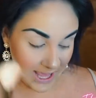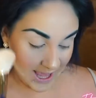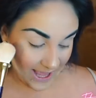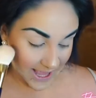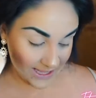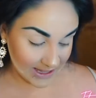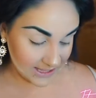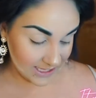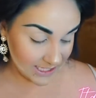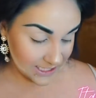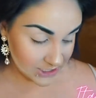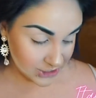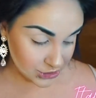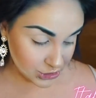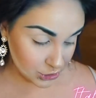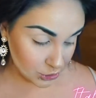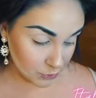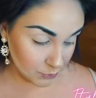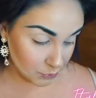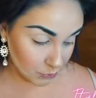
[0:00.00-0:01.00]
and these
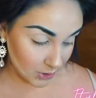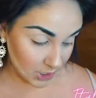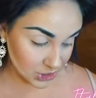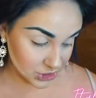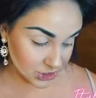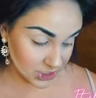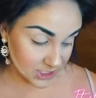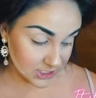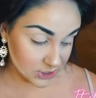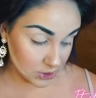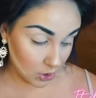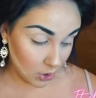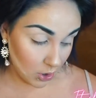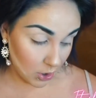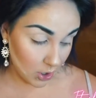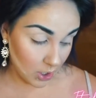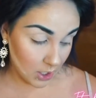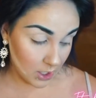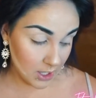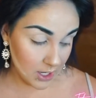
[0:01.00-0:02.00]
two brushes
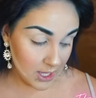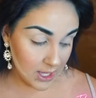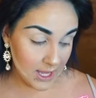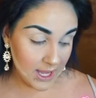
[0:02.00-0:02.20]
are.